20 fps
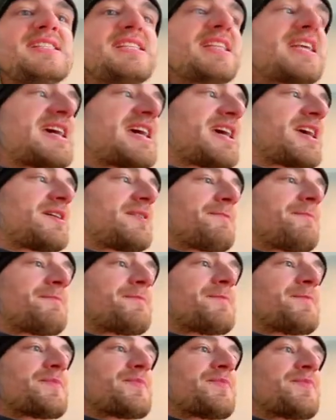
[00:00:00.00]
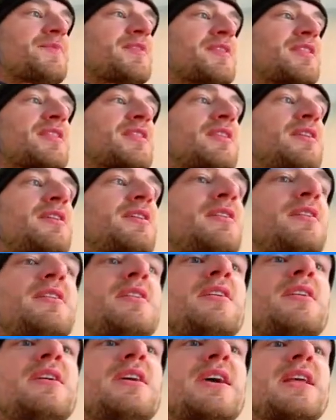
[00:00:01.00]
thing
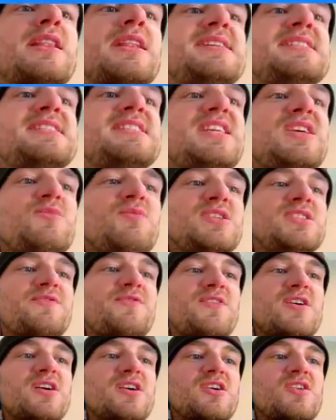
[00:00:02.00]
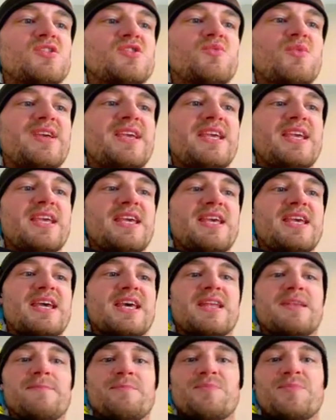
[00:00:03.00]
and let's see which Funkos we can
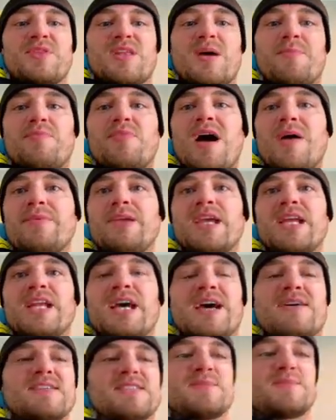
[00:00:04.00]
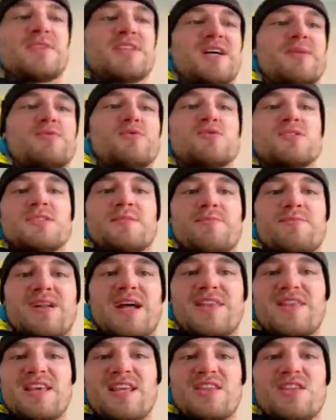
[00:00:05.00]
get. I'm probably going to have some doubles, but
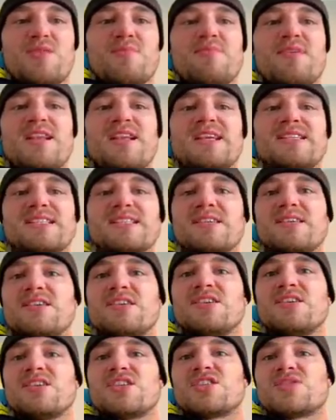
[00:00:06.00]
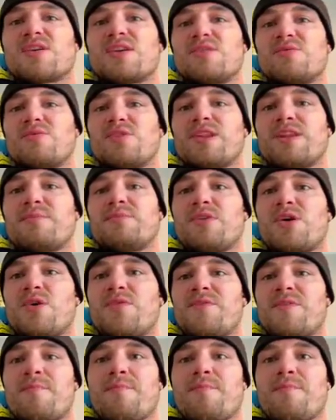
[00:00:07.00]
I think they're minis, so I don't really know if it